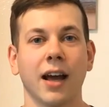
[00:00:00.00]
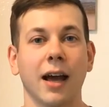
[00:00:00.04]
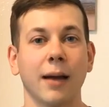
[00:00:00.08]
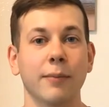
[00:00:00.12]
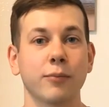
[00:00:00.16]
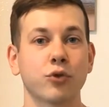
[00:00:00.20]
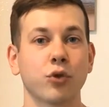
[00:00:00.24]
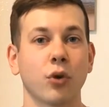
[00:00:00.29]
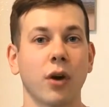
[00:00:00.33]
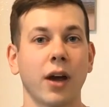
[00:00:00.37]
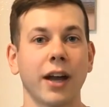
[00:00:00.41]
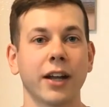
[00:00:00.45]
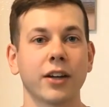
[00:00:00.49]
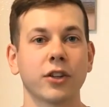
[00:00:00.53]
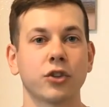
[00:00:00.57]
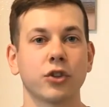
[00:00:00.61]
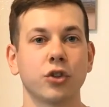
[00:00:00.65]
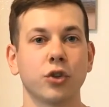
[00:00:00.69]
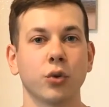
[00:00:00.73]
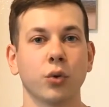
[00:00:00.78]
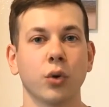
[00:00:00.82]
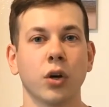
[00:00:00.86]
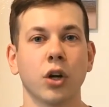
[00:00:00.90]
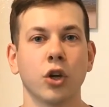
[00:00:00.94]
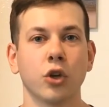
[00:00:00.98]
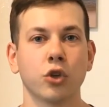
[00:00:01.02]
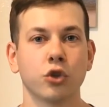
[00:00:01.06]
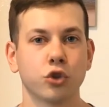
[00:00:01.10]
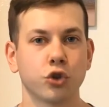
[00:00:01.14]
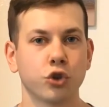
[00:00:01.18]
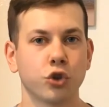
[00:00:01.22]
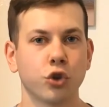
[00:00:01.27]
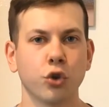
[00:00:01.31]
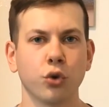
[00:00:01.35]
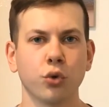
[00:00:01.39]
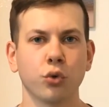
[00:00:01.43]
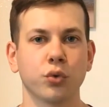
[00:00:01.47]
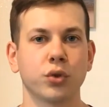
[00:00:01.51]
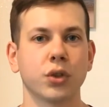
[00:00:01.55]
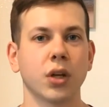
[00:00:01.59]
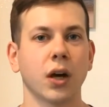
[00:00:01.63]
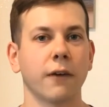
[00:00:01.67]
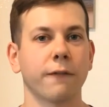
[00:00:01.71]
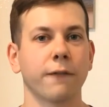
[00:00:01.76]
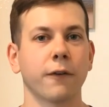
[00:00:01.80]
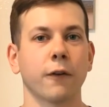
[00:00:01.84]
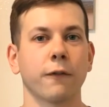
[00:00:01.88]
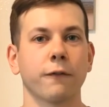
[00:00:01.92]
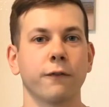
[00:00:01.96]
I'm trying to chew
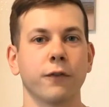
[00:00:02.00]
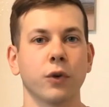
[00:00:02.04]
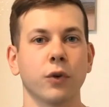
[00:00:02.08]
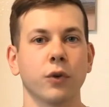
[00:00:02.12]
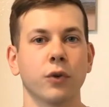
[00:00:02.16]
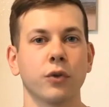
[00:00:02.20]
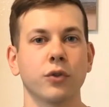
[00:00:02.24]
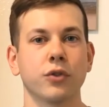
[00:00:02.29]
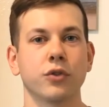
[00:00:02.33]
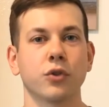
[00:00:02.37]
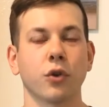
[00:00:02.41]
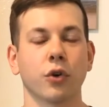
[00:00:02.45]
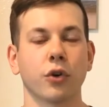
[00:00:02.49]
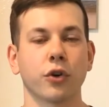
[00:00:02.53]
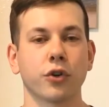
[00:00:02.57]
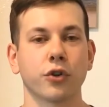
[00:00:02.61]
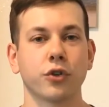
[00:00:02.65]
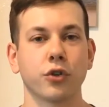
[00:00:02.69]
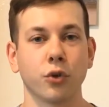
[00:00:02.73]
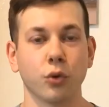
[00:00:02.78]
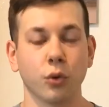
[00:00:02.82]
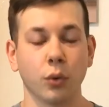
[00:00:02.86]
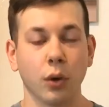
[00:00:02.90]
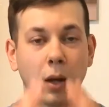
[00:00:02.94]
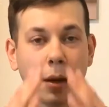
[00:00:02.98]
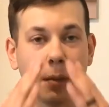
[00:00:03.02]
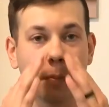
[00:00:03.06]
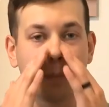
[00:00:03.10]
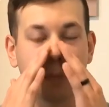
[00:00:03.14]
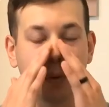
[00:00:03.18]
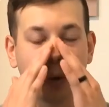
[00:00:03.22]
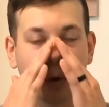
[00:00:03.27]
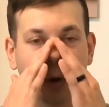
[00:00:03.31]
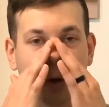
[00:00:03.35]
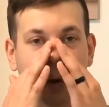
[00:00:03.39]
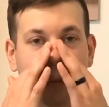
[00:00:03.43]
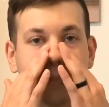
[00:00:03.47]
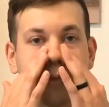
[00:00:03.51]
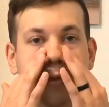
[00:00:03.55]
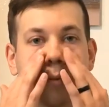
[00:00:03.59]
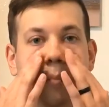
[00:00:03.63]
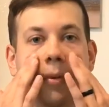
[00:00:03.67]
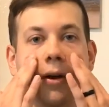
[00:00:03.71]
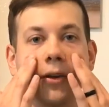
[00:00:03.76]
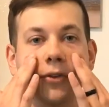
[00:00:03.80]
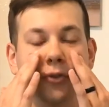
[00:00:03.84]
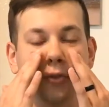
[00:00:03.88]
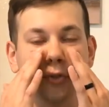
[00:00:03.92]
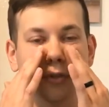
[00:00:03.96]
tougher foods in order to build up the
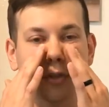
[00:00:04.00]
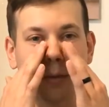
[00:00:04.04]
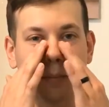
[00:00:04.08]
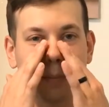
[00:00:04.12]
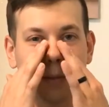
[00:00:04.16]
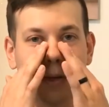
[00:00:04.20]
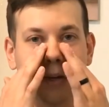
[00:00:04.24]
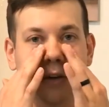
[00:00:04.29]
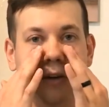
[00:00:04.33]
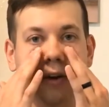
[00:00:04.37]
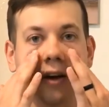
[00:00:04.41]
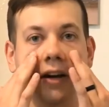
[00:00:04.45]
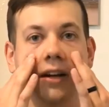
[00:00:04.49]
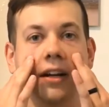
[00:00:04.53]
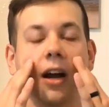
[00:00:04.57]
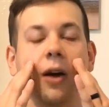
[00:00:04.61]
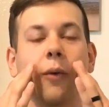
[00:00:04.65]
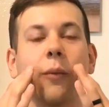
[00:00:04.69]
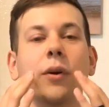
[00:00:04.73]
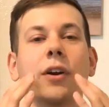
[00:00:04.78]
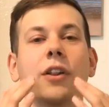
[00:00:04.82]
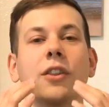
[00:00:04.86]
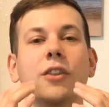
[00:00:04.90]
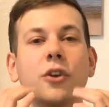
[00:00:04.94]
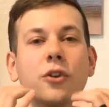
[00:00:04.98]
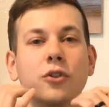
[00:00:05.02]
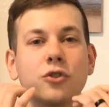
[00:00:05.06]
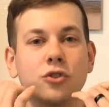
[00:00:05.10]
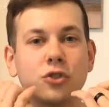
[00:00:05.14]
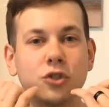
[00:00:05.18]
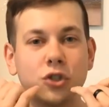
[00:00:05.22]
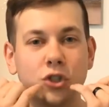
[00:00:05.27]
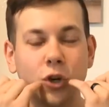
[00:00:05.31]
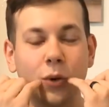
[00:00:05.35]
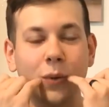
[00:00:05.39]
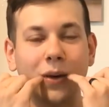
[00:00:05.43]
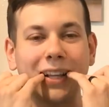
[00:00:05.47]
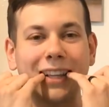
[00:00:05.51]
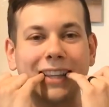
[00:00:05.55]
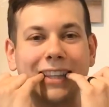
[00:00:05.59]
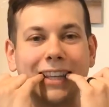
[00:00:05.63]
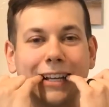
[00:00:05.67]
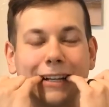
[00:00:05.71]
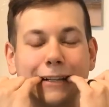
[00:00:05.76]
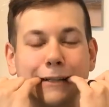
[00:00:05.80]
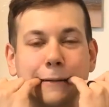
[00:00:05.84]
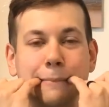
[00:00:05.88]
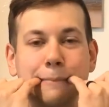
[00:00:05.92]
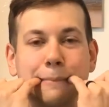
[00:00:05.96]
muscles up here. I got one of those chewing
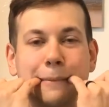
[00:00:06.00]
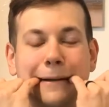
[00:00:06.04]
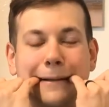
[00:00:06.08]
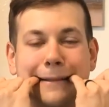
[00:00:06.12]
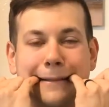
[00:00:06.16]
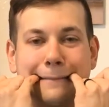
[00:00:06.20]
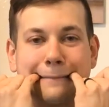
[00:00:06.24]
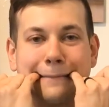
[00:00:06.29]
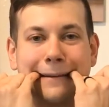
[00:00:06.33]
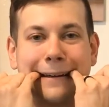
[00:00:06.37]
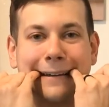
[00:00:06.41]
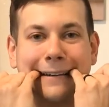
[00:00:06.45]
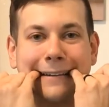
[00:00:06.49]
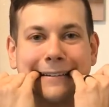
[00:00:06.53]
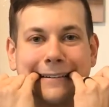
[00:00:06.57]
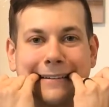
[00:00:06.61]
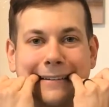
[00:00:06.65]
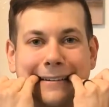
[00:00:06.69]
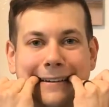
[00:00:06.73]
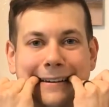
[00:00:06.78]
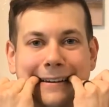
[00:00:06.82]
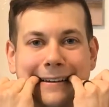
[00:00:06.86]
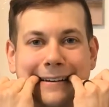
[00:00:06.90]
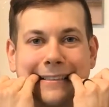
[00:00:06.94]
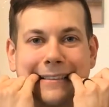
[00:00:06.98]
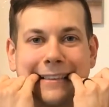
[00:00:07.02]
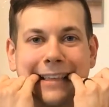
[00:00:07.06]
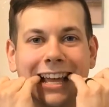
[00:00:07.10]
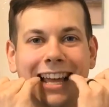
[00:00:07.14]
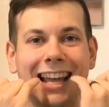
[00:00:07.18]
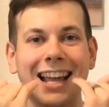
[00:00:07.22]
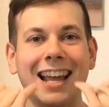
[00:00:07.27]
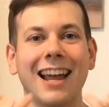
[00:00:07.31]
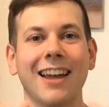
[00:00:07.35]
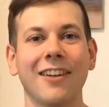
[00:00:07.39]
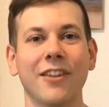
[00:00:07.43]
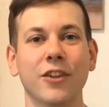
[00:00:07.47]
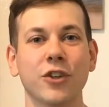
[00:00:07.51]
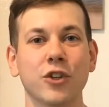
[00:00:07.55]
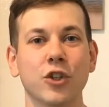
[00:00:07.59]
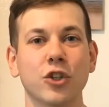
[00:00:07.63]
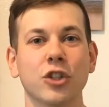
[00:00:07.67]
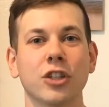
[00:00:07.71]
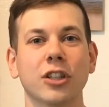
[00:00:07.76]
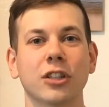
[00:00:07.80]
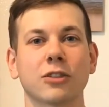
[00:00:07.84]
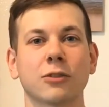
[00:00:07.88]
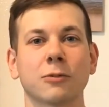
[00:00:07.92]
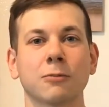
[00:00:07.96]
things you put in the back of your teeth and then
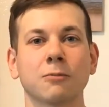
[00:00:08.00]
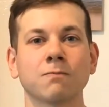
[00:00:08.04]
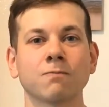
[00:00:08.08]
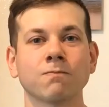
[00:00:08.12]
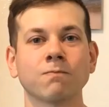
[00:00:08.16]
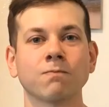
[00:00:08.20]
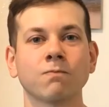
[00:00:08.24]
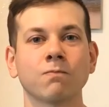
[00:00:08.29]
you just